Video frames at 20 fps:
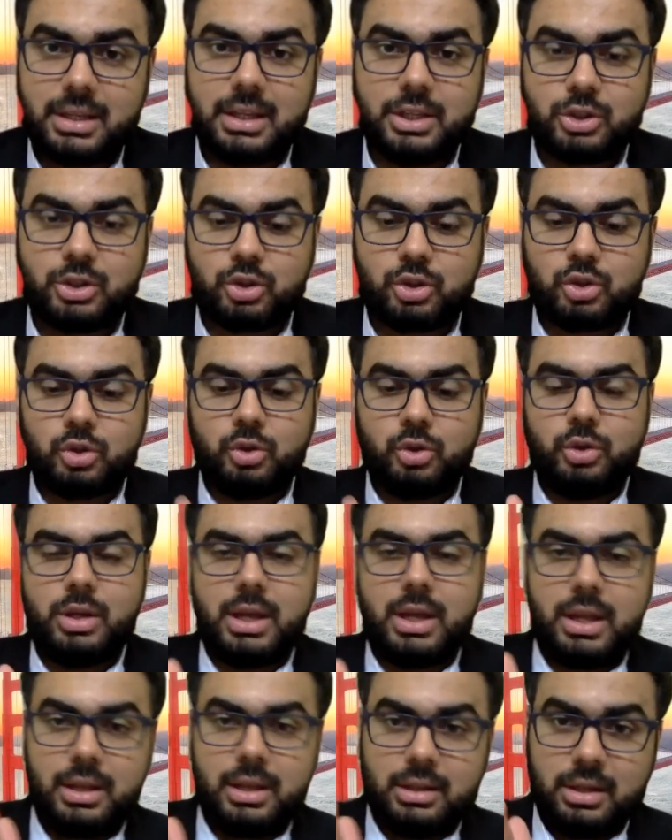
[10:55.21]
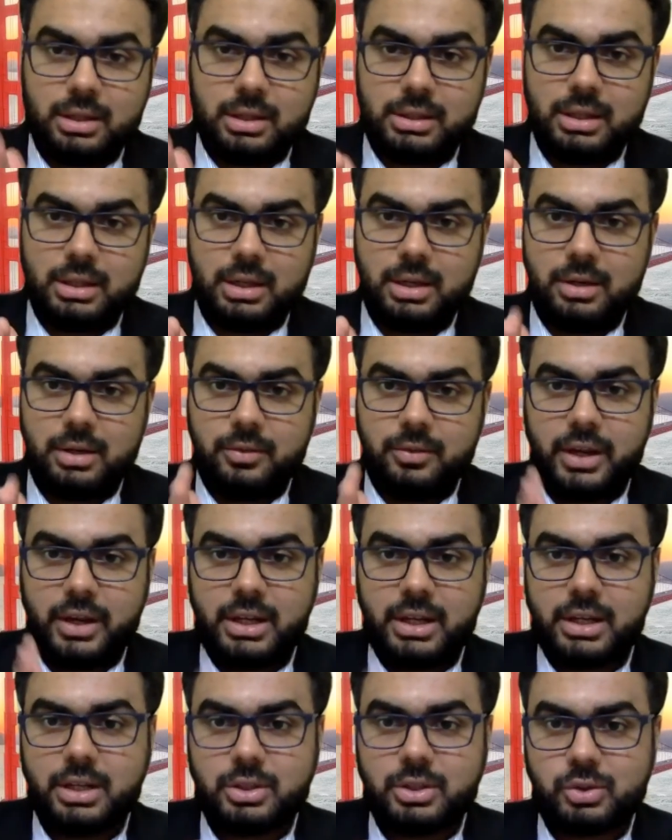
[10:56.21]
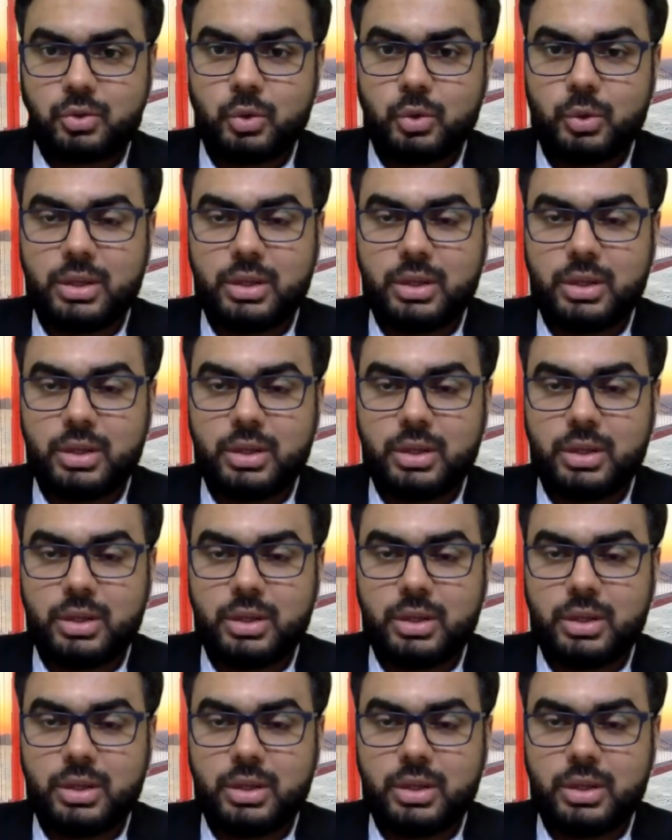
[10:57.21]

it should the weightage to